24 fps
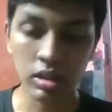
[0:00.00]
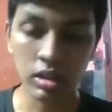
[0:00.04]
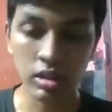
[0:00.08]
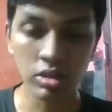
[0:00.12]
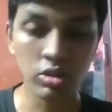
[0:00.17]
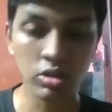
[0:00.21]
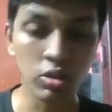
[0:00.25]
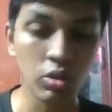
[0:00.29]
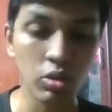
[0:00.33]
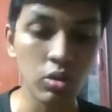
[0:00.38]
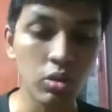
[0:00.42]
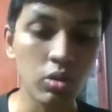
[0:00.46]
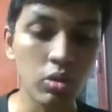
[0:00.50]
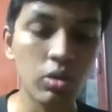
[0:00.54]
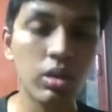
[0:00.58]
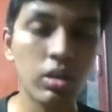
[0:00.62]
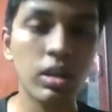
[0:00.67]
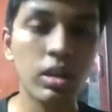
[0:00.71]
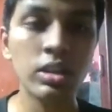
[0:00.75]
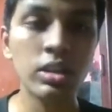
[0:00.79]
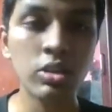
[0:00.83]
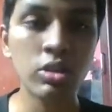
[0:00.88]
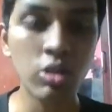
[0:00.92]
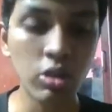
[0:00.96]
So
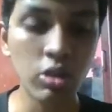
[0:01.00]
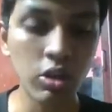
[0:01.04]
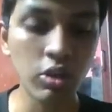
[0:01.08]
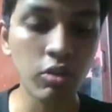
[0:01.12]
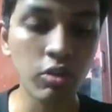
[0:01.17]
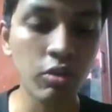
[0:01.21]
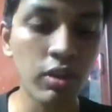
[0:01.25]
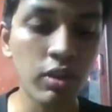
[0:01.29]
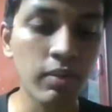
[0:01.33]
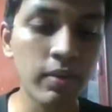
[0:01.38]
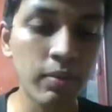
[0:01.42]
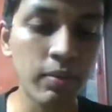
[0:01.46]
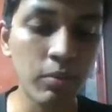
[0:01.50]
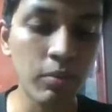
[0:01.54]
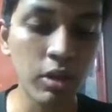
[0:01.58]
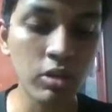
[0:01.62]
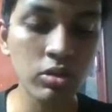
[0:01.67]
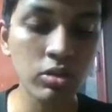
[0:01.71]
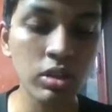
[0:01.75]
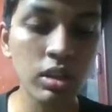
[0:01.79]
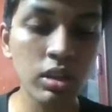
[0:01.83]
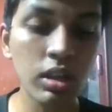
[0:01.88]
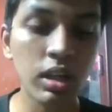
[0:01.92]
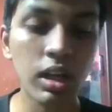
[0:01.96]
let's go to your favorite
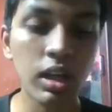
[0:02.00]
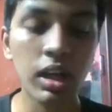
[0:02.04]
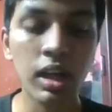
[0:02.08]
browser.